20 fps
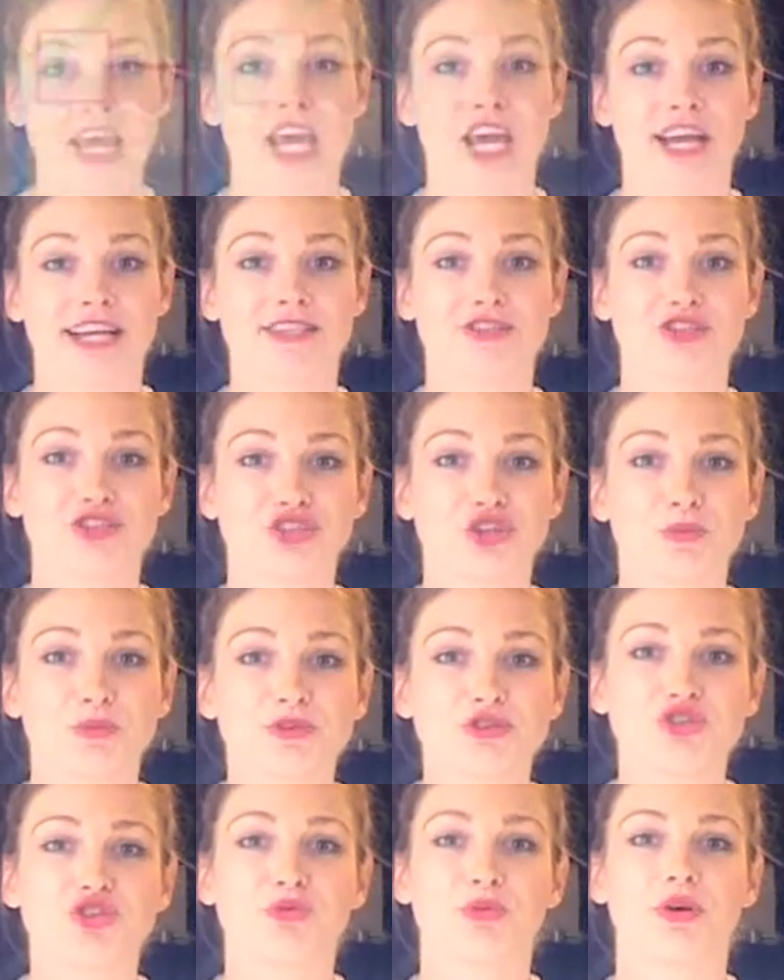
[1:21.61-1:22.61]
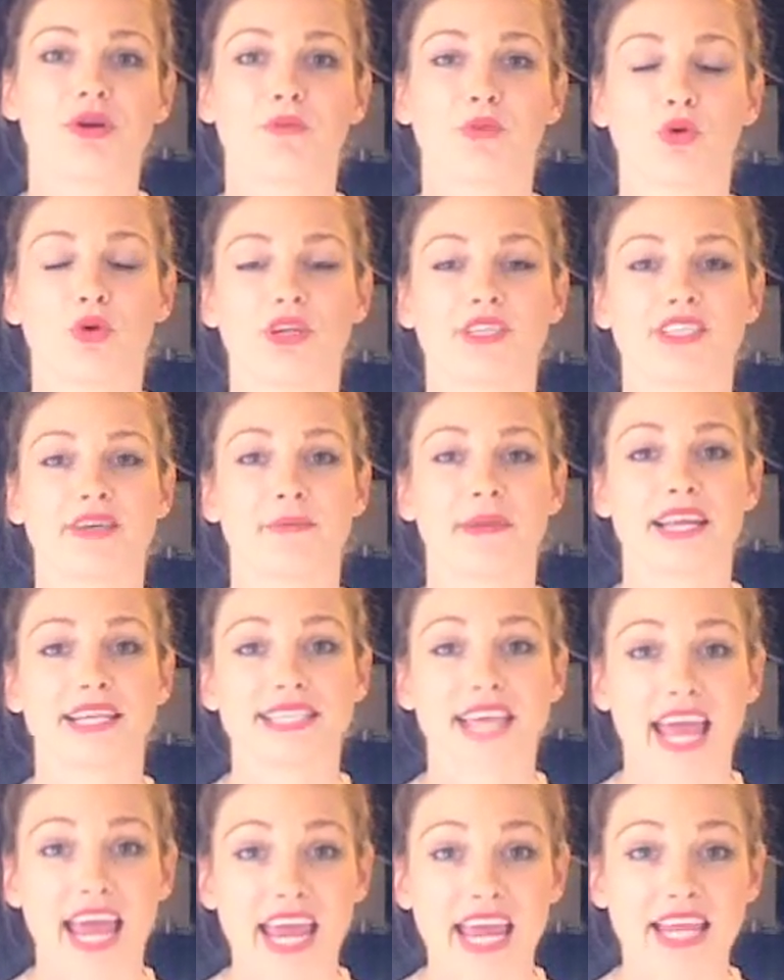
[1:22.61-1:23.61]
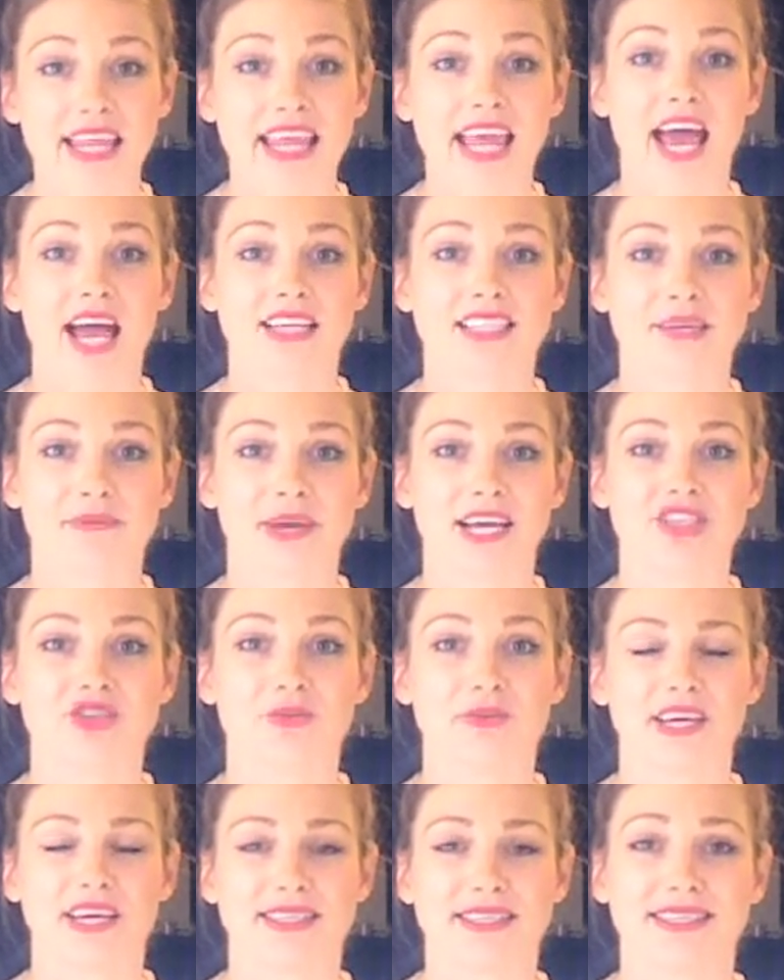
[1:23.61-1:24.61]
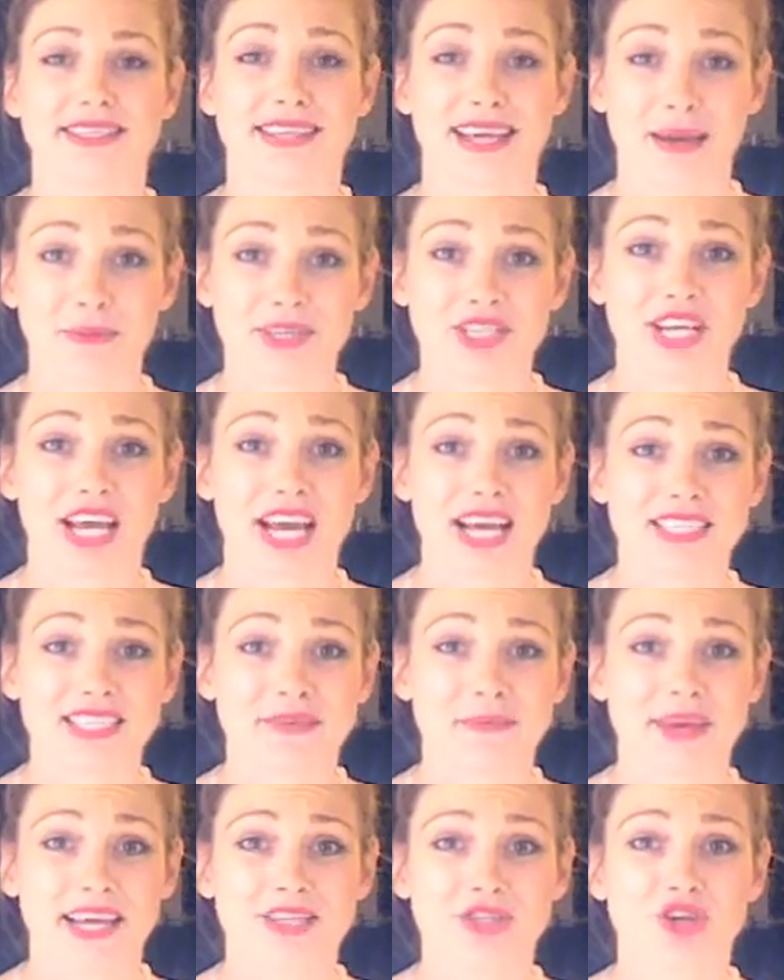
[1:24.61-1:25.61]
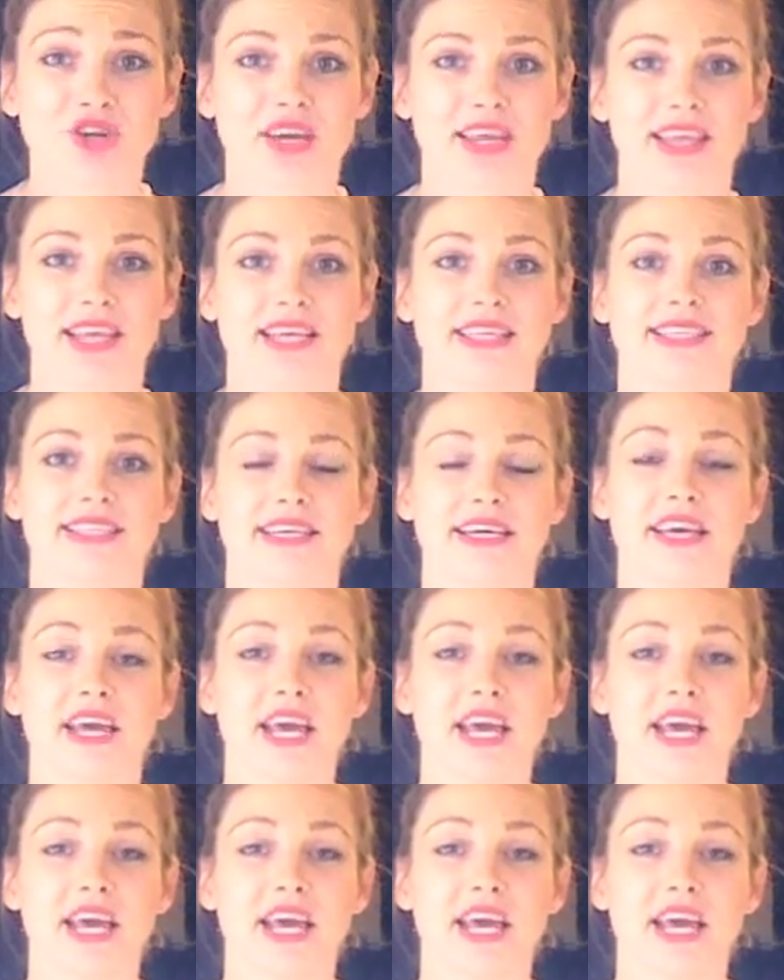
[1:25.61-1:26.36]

It's super, super important to maintain the acid mantle because a damaged acid mantle can lead to